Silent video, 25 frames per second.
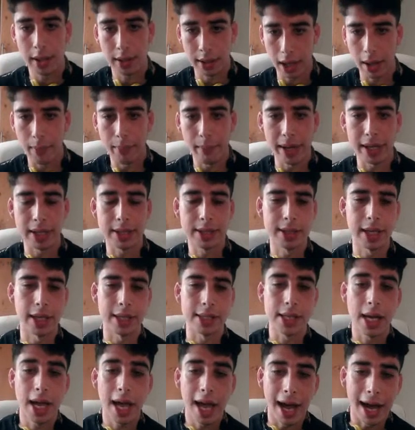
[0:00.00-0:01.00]
That makes
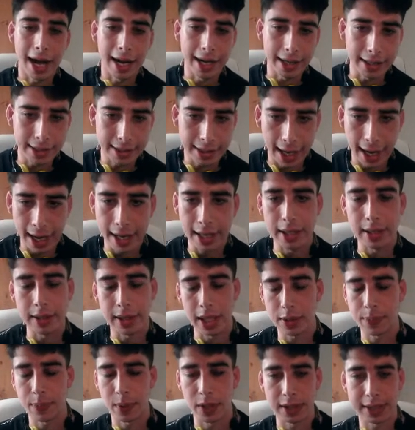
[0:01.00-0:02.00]
sense. And Kenny,
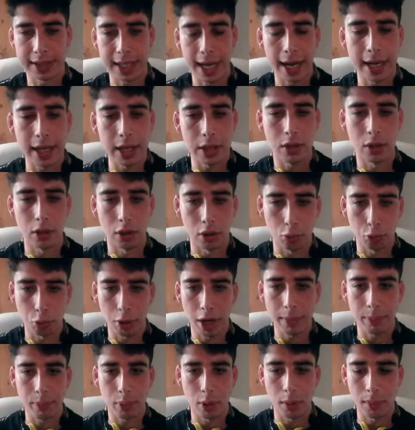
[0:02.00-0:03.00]
that's because Kenny cut a
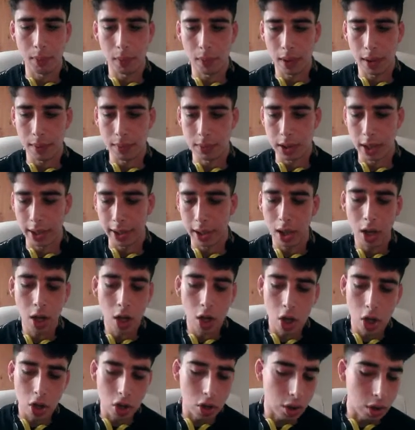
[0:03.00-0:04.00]
great promo where he was like,
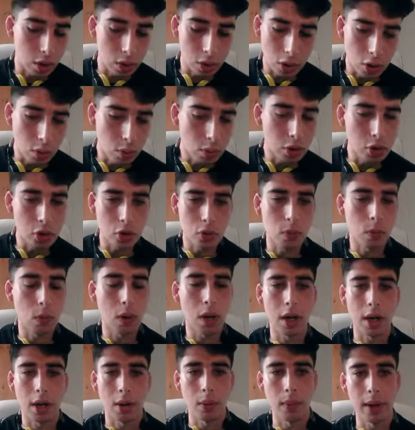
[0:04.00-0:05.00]
you can just
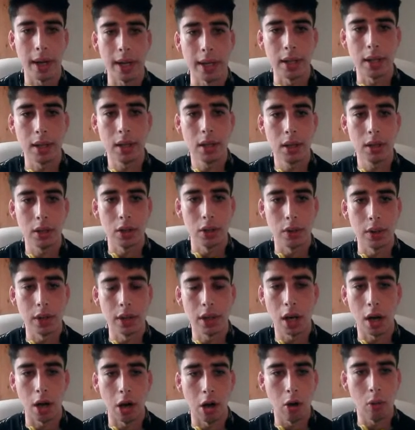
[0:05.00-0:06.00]
walk away. You can
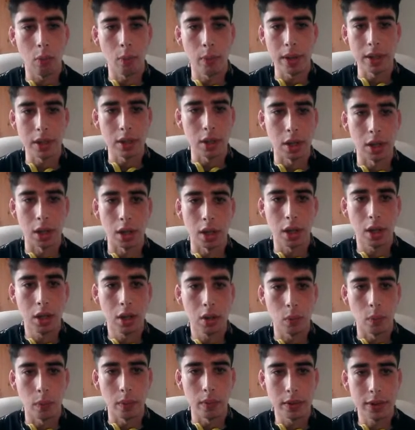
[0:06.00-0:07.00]
go home with
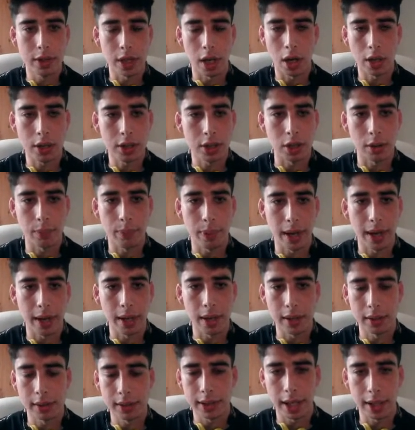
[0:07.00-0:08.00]
talk to your
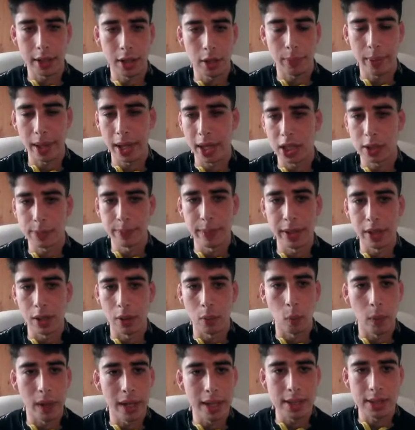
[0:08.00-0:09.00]
parents, tell your parents about
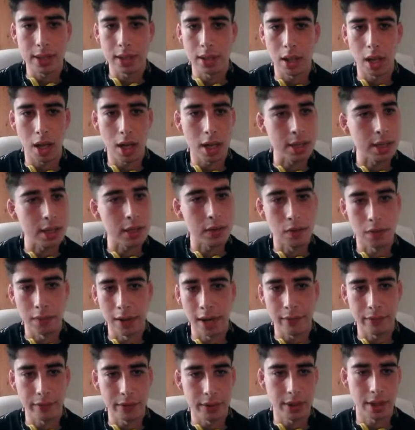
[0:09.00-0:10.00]
your wins and losses,
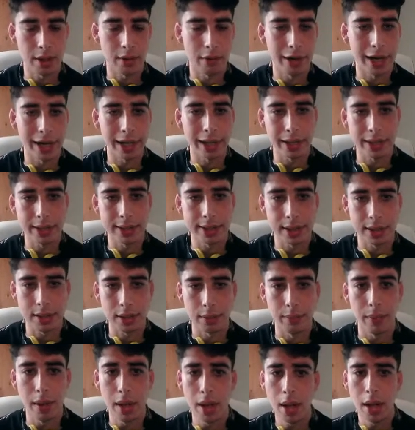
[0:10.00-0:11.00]
reference to the ranking
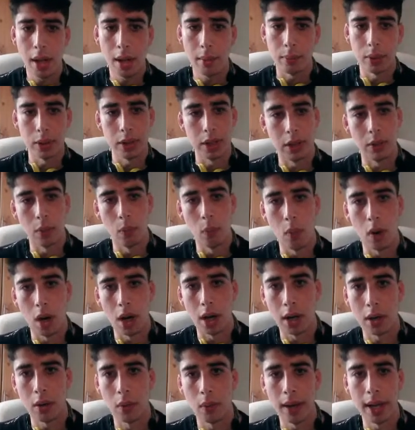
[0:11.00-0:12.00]
system, but you can
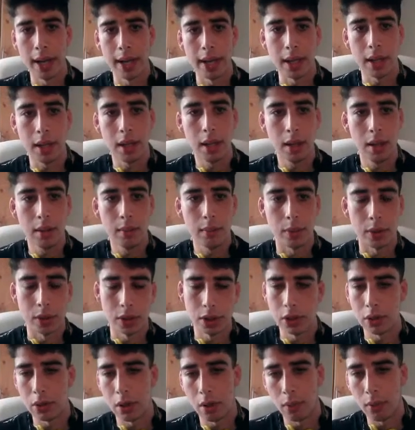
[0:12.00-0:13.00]
walk away
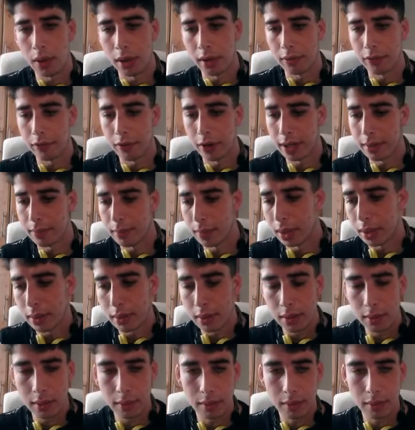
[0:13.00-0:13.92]
because you don't want to fight me.